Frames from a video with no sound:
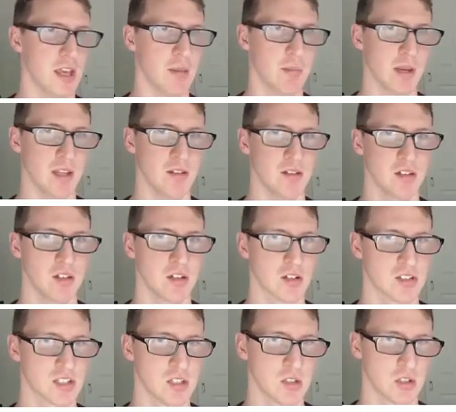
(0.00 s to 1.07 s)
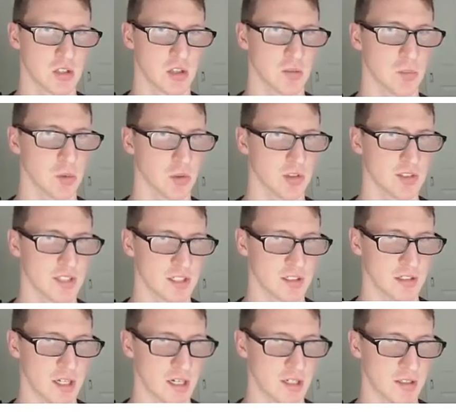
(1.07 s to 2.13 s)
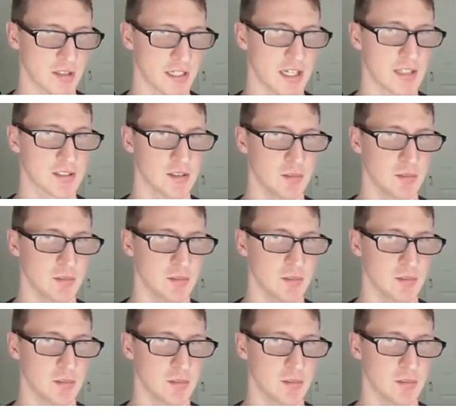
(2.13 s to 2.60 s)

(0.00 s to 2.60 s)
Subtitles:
But you're not seeing a lot of books under 100,000,